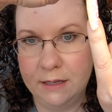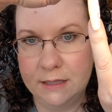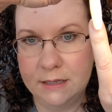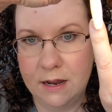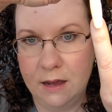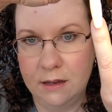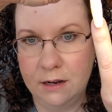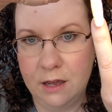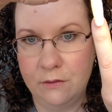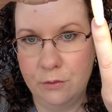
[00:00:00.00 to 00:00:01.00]
It's not
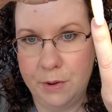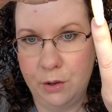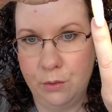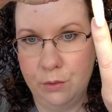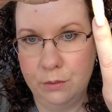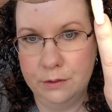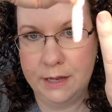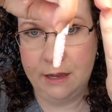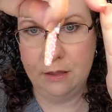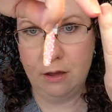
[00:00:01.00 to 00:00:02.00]
going to cover my whole
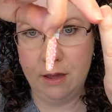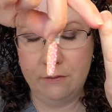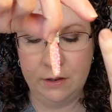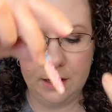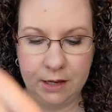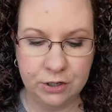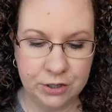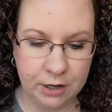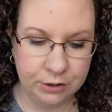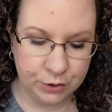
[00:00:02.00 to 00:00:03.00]
nail. I'll have an edge
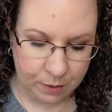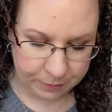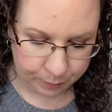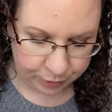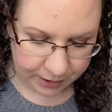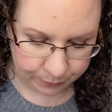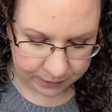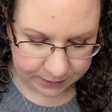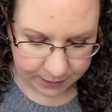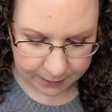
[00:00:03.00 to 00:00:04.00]
there. So I'm going to put that
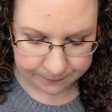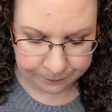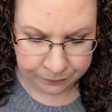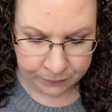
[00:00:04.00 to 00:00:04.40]
one aside.